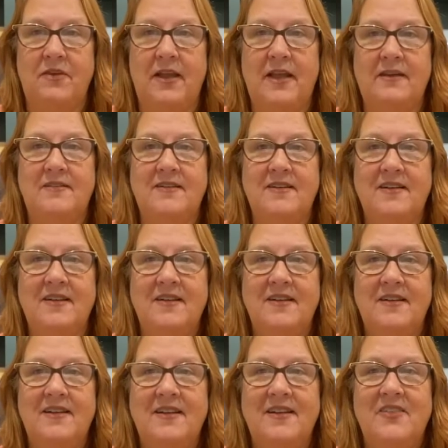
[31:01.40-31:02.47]
it.
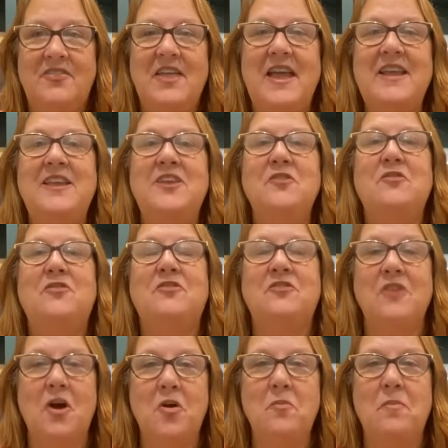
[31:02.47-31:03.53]
Thank you
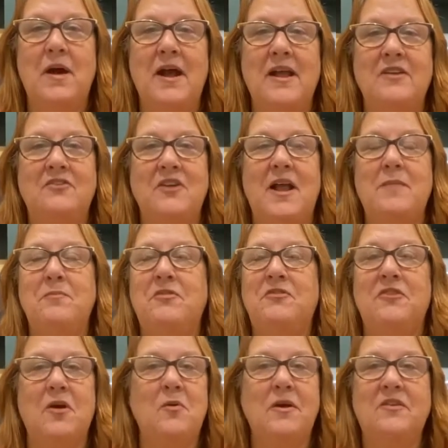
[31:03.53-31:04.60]
so much. I'm
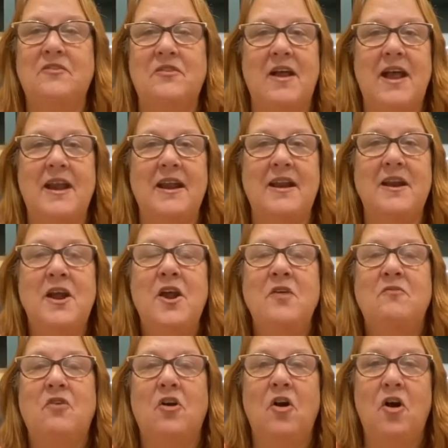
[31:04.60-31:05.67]
so excited
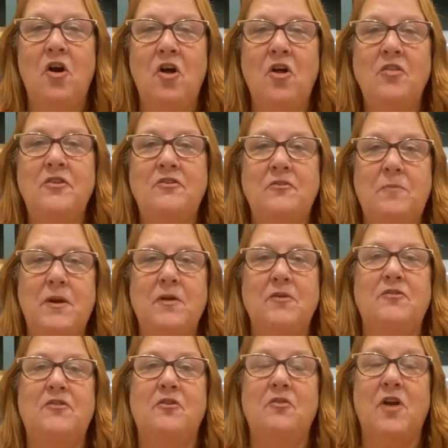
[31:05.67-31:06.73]
for all the
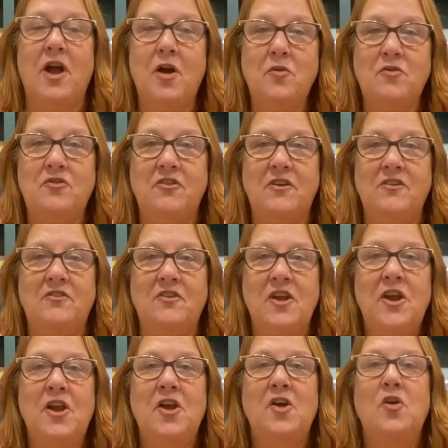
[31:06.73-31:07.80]
spiritual coaches
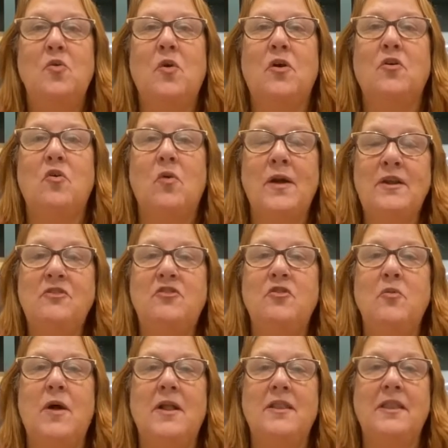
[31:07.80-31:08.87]
who are going
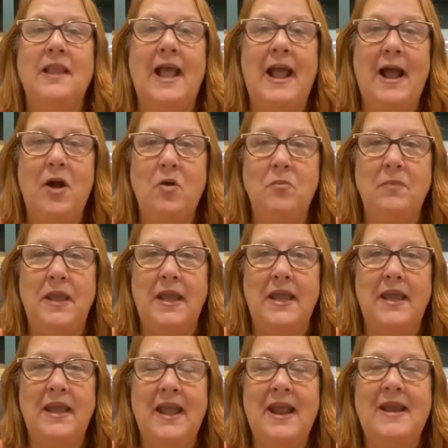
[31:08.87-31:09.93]
to allow
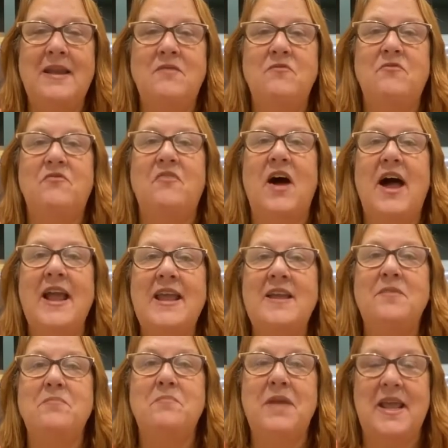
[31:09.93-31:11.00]
me and
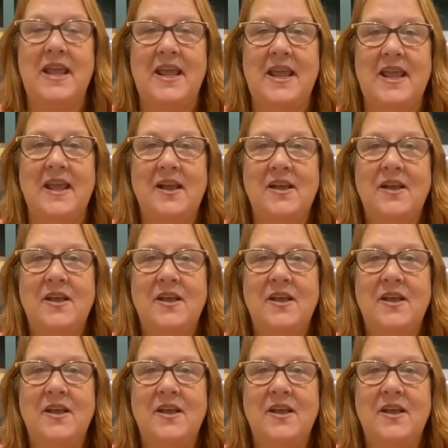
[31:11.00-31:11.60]
invite me